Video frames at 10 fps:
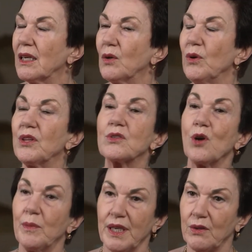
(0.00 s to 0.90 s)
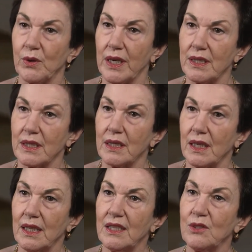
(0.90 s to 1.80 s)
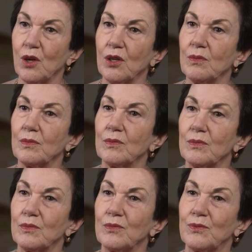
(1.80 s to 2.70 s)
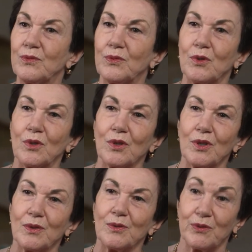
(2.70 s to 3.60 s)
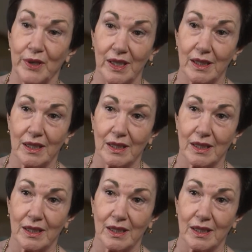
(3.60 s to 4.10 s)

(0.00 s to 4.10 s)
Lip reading: with some interest. It's not for free.